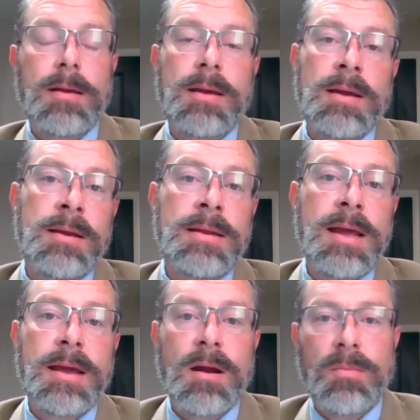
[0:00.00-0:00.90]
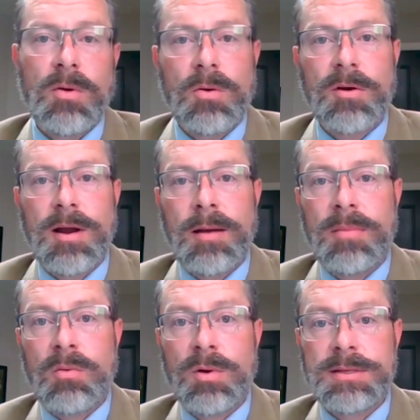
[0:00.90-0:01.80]
in a daycare program,
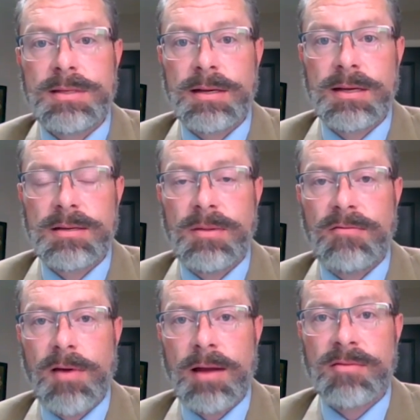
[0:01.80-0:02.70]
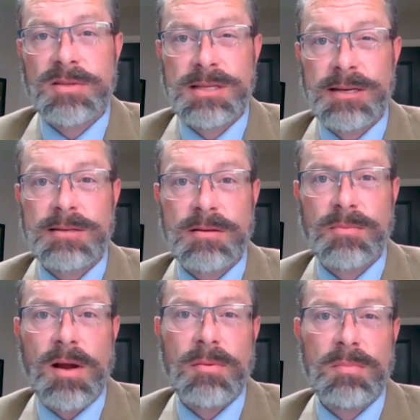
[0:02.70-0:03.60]
but once they get to be 5 or 6, they're
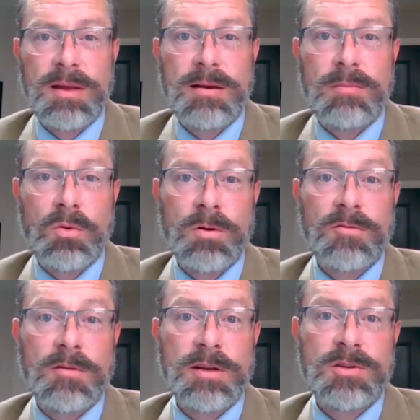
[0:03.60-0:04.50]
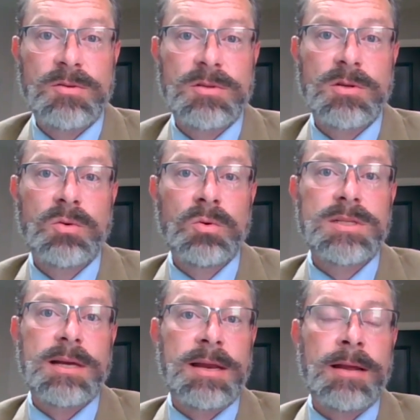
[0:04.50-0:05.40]
probably in a more traditional school
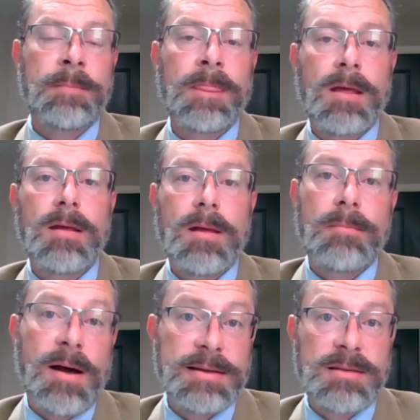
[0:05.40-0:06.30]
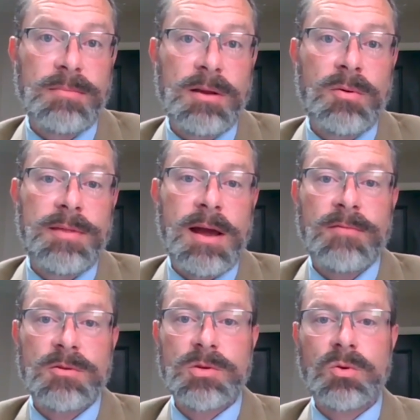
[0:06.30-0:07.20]
setting, possibly with
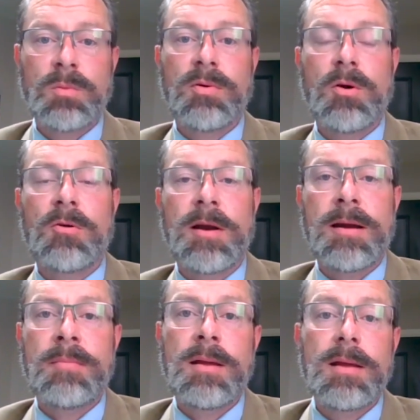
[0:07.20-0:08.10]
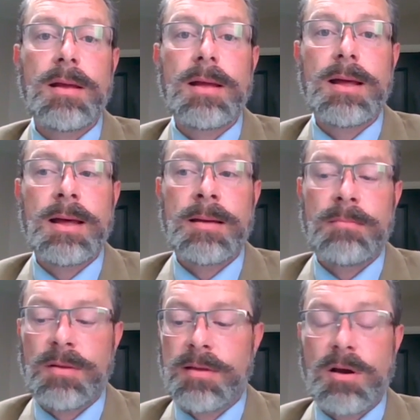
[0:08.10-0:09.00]
after-school program.
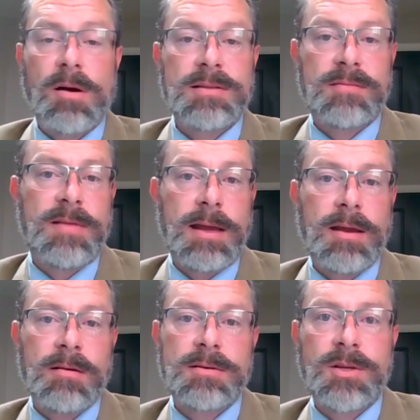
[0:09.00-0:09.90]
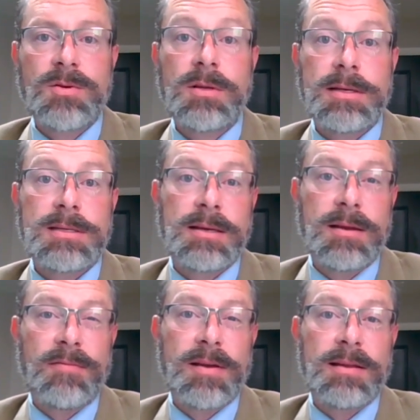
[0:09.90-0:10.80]
But the cost of daycare is usually
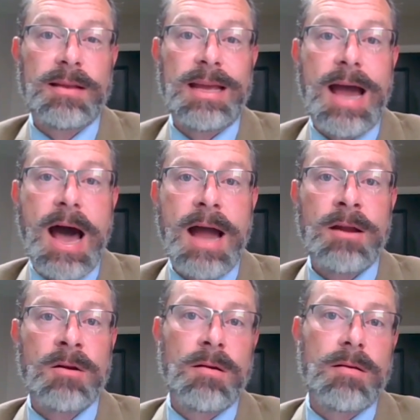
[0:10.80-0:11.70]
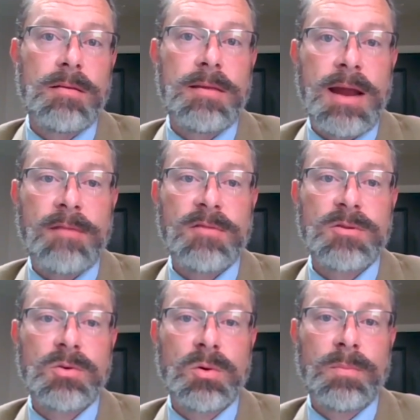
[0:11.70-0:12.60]
significantly higher than
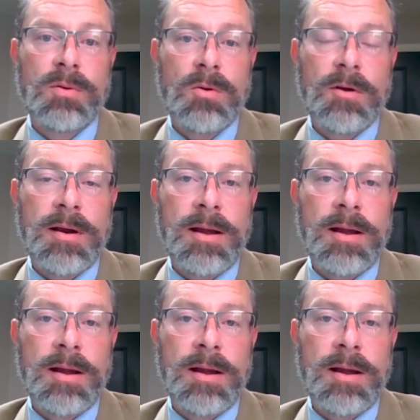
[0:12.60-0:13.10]
after-school program.